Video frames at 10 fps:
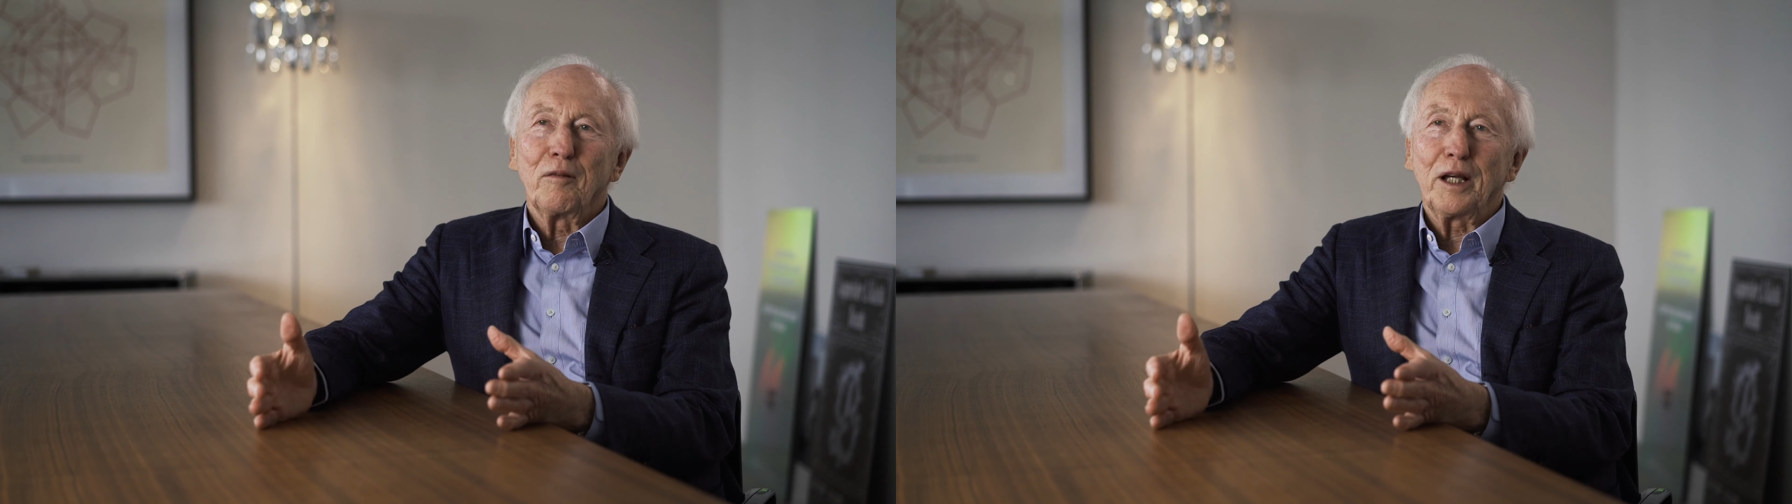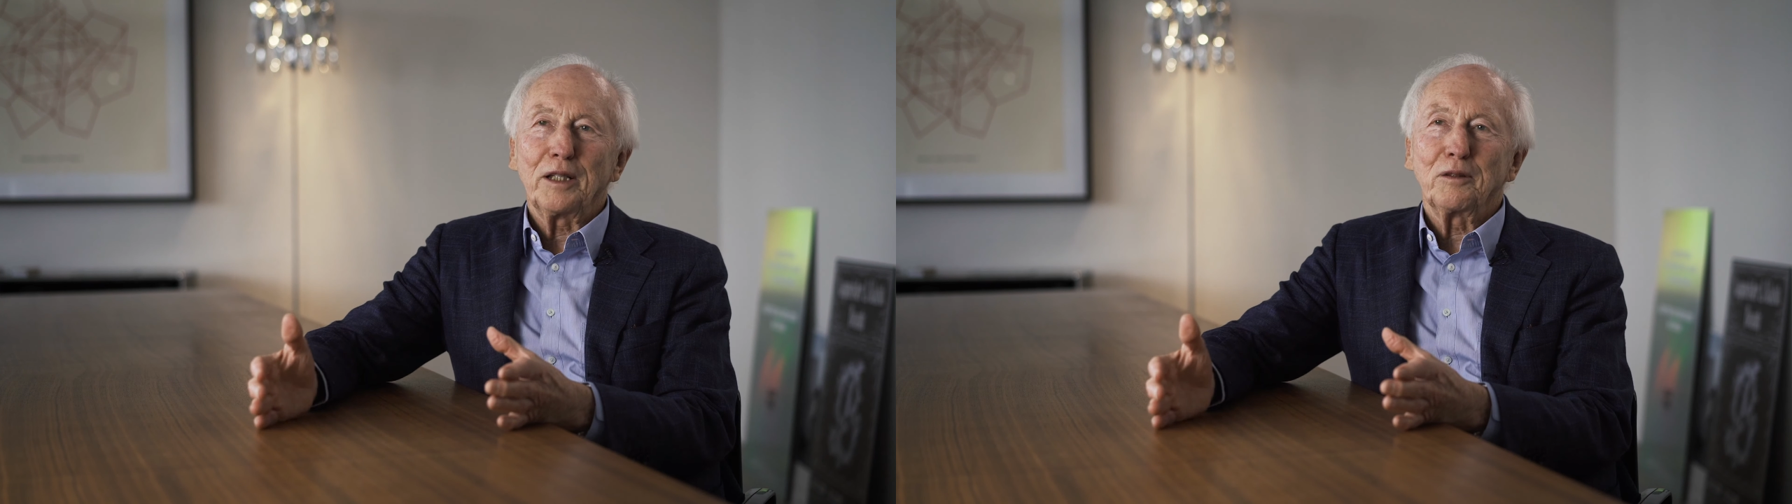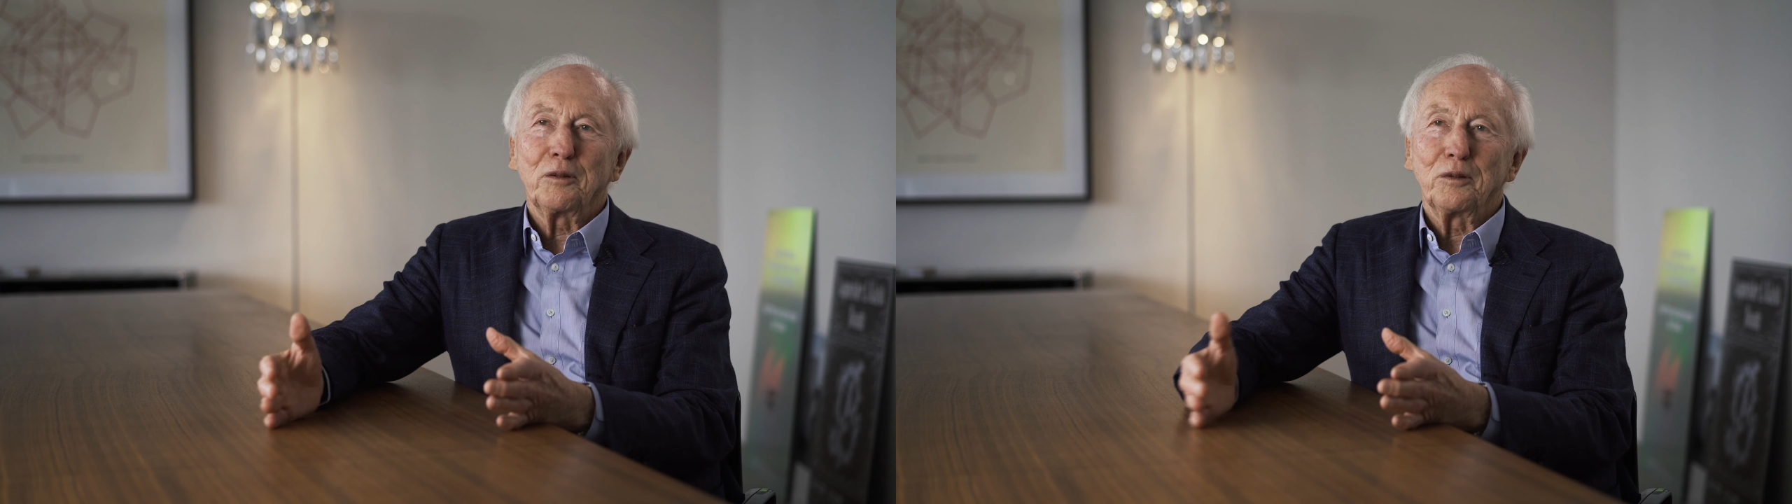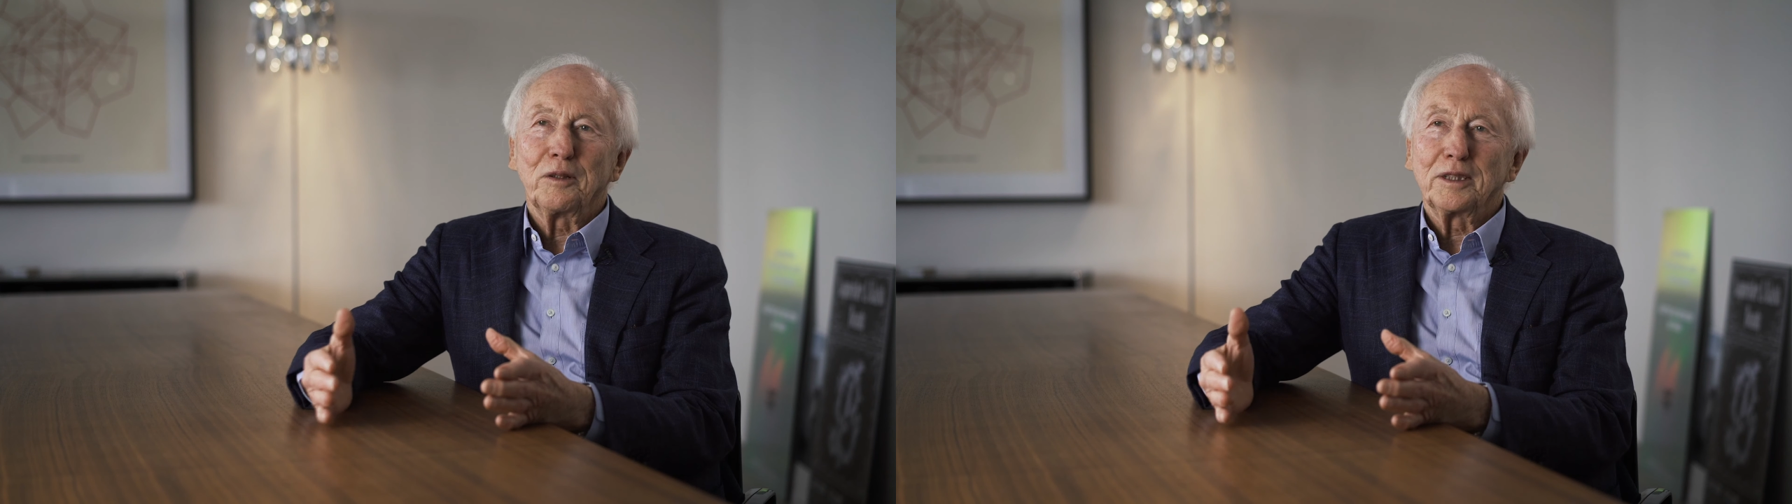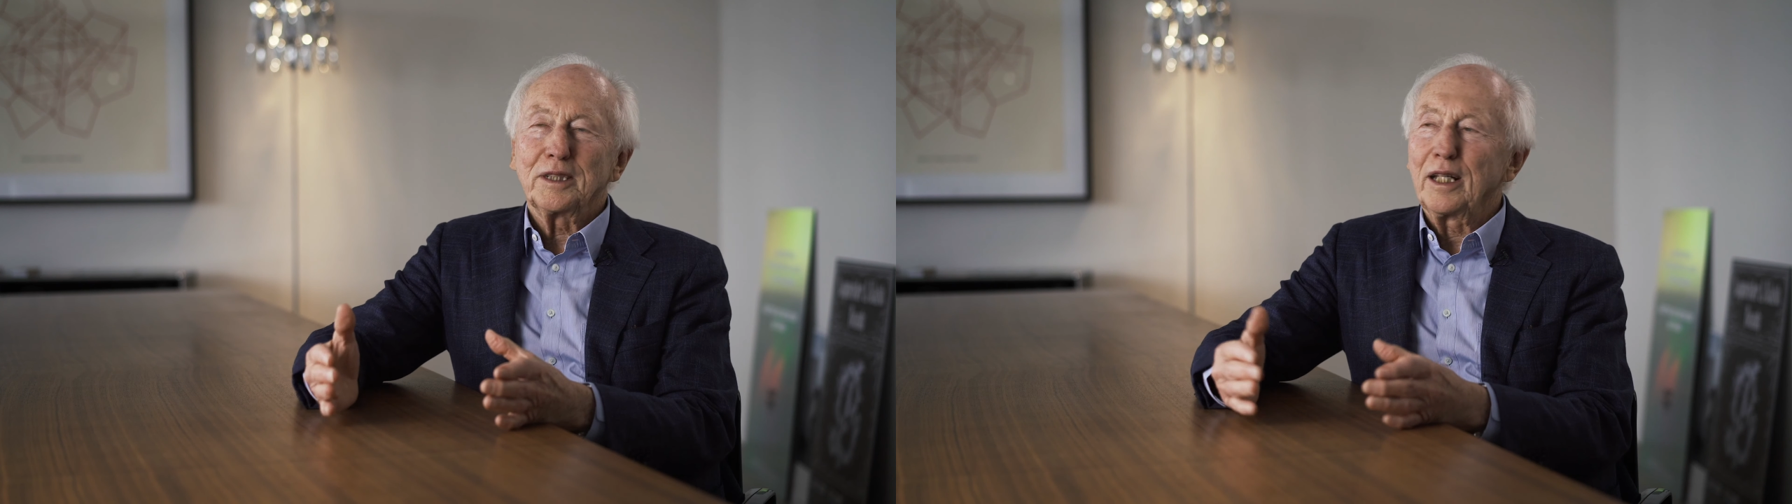way
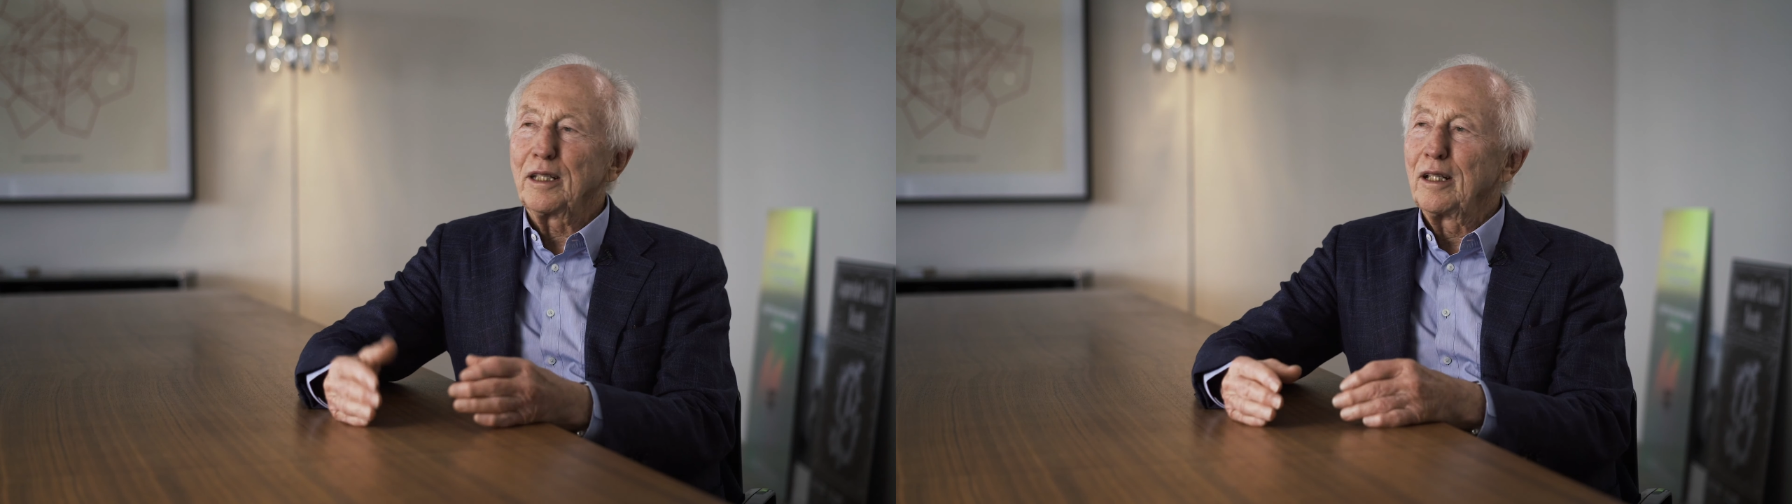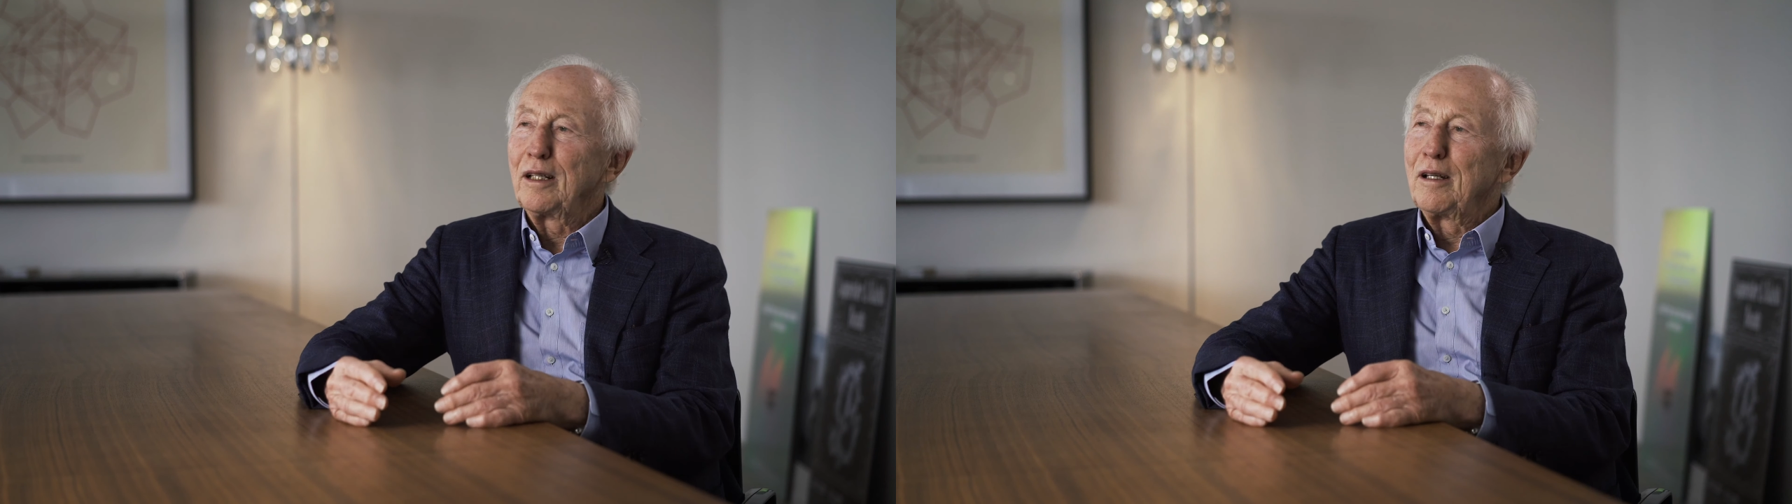to uh, say it.